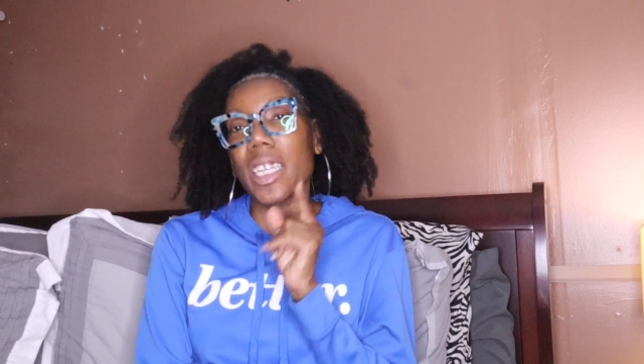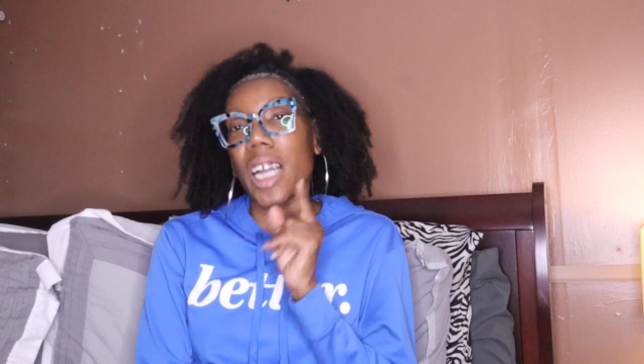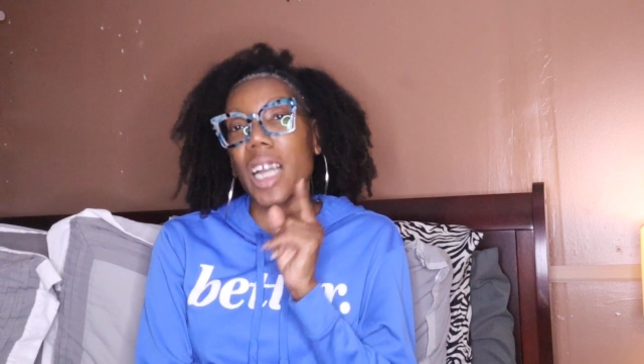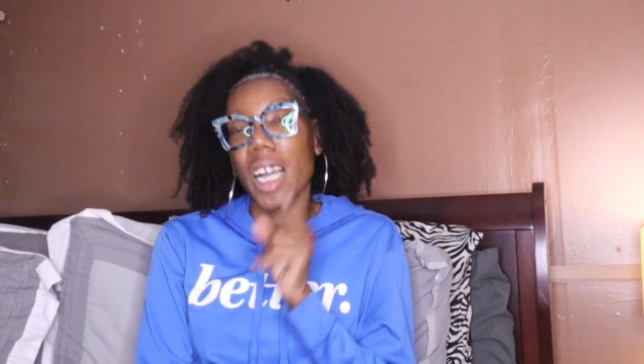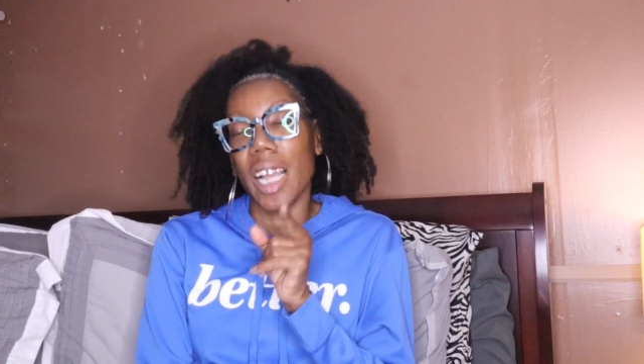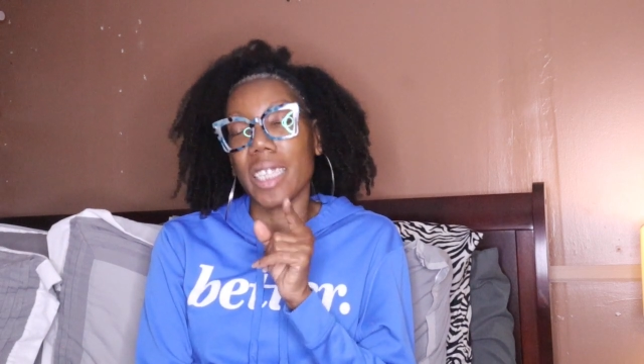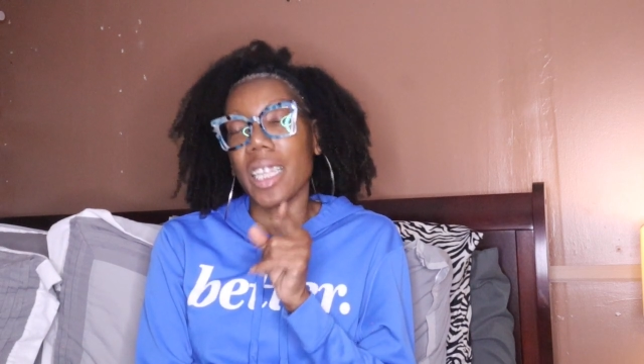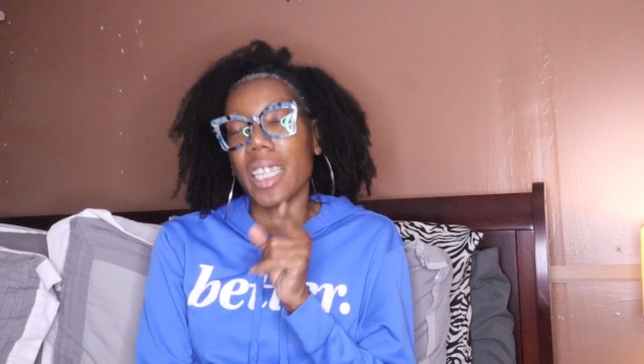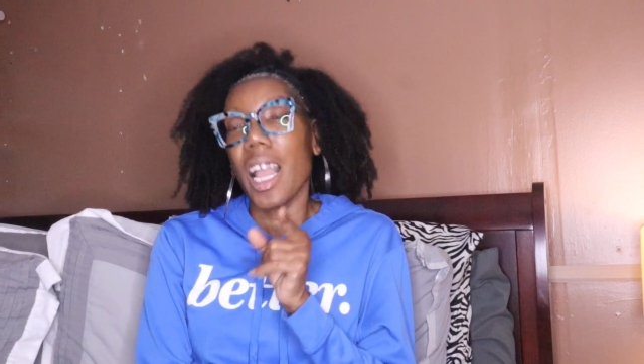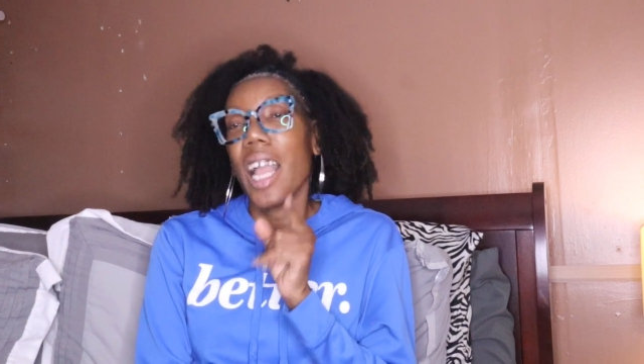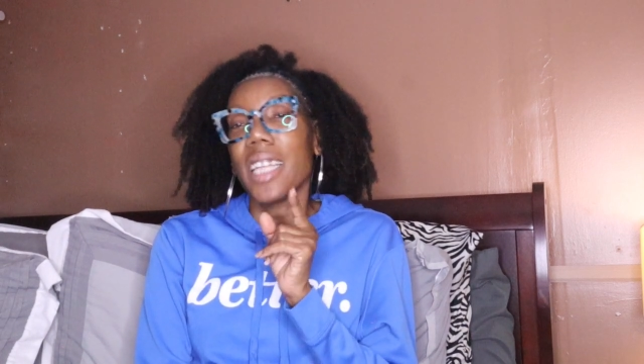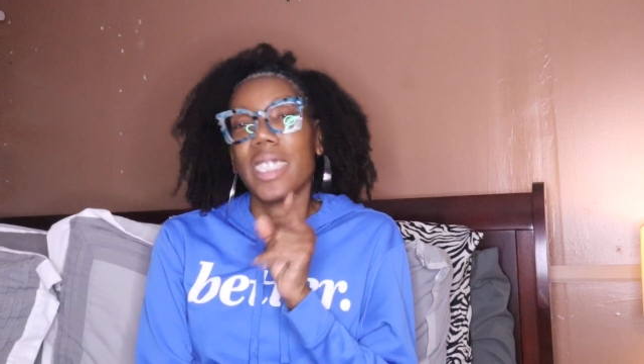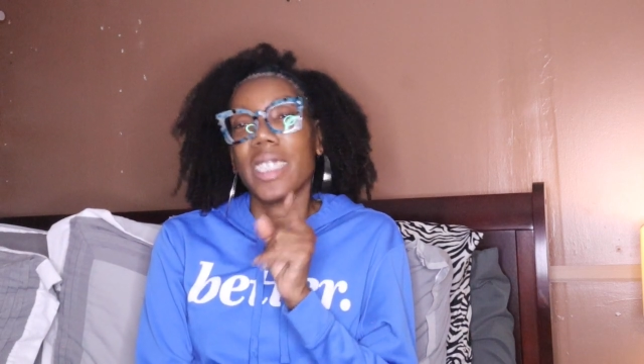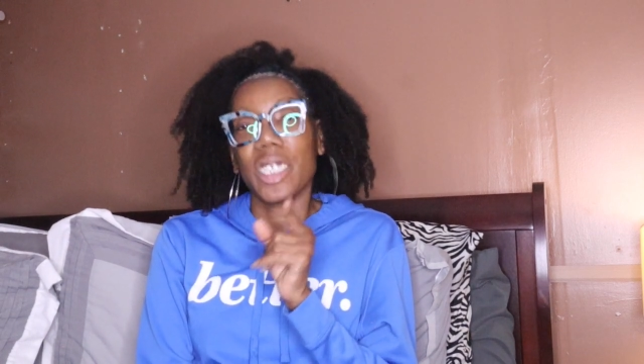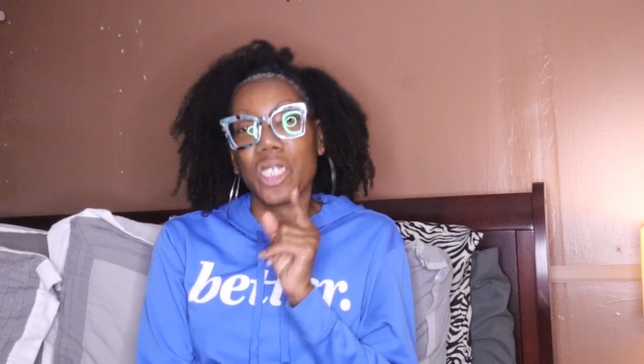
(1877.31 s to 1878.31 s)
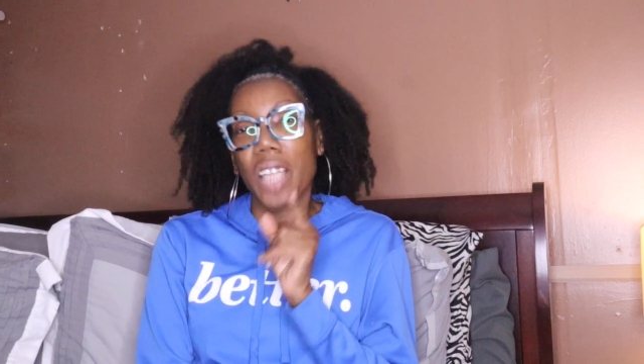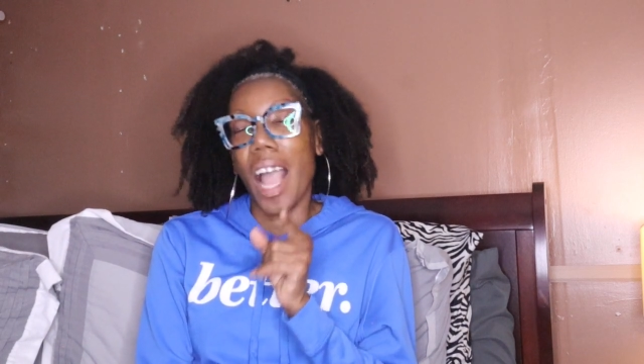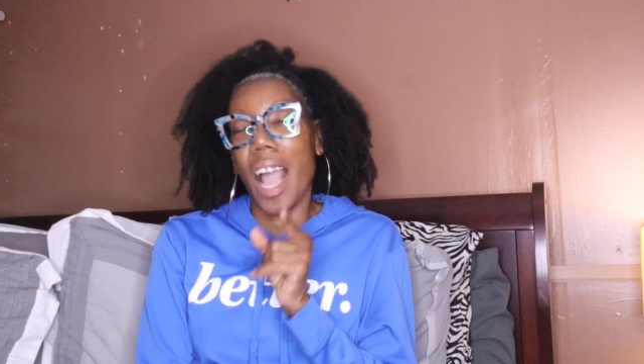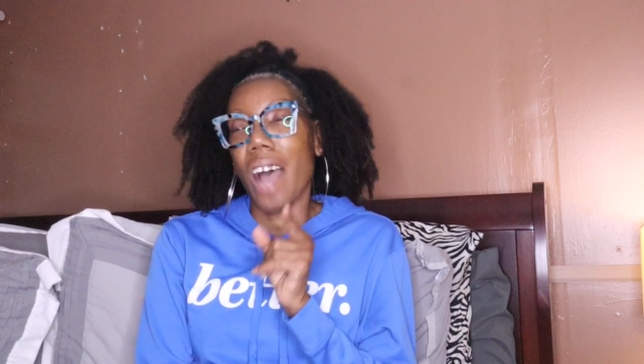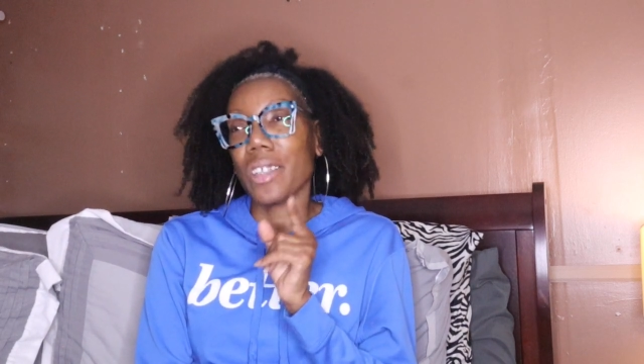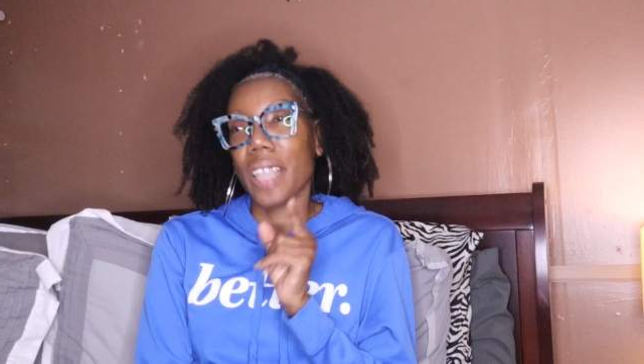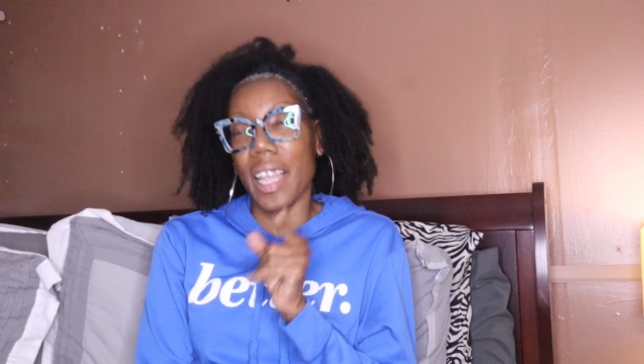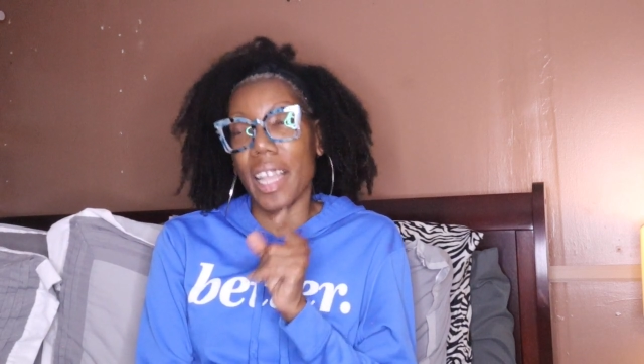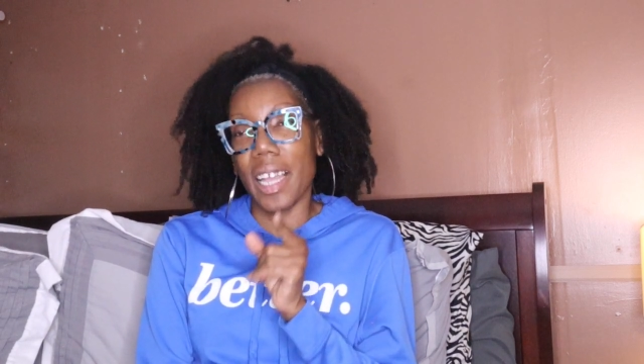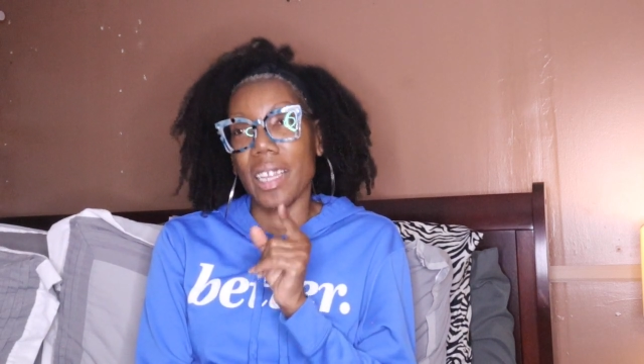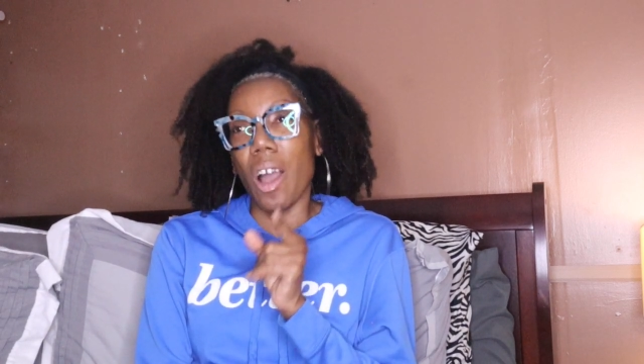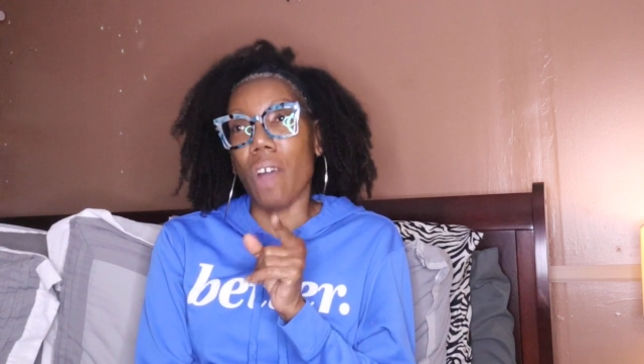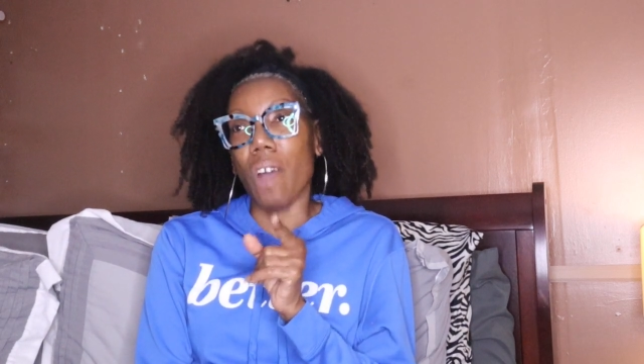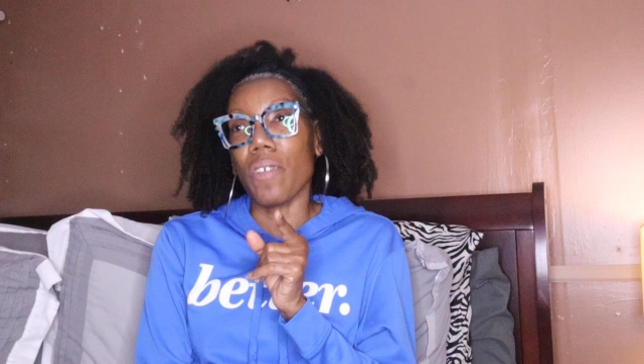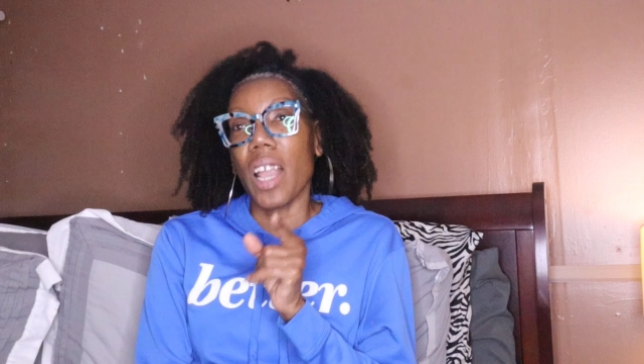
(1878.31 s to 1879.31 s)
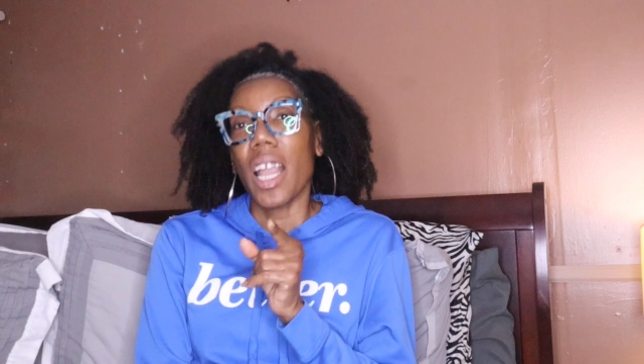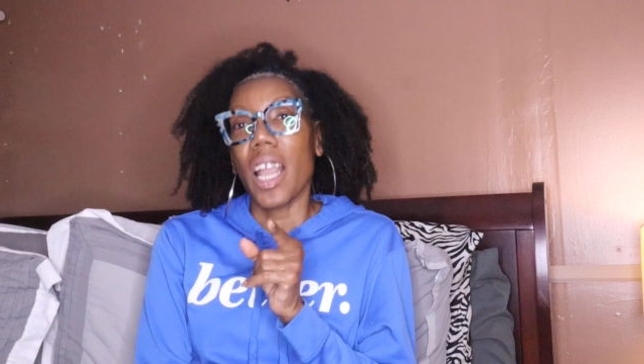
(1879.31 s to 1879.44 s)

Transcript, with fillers: cut this child's head off.